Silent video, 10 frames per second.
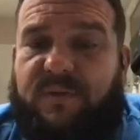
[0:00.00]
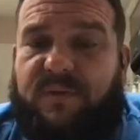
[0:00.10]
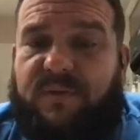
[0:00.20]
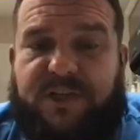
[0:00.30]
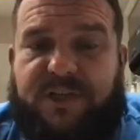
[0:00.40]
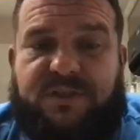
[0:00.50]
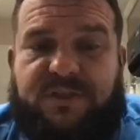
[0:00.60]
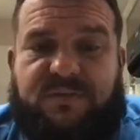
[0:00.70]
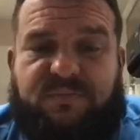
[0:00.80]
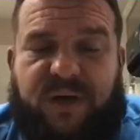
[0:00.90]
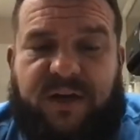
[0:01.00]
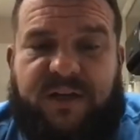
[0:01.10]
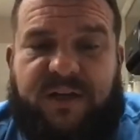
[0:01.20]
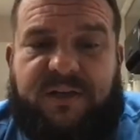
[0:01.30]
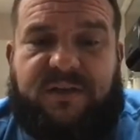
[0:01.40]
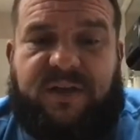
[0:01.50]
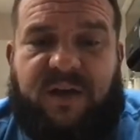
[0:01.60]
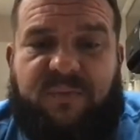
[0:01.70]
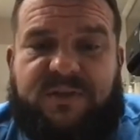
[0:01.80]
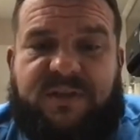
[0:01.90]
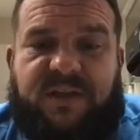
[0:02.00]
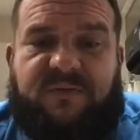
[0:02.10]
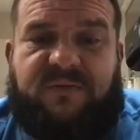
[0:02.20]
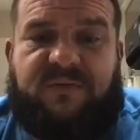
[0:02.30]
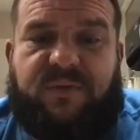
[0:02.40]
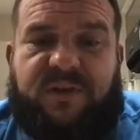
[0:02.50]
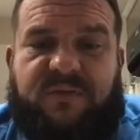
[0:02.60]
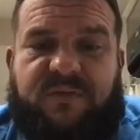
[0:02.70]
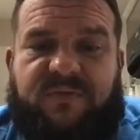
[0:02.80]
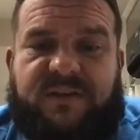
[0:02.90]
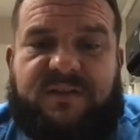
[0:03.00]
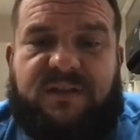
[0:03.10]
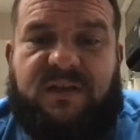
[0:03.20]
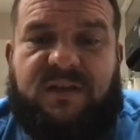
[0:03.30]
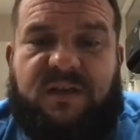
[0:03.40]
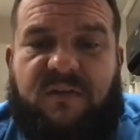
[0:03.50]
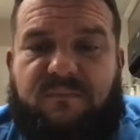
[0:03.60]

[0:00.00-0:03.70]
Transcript: of the patient's body to compensate for the effects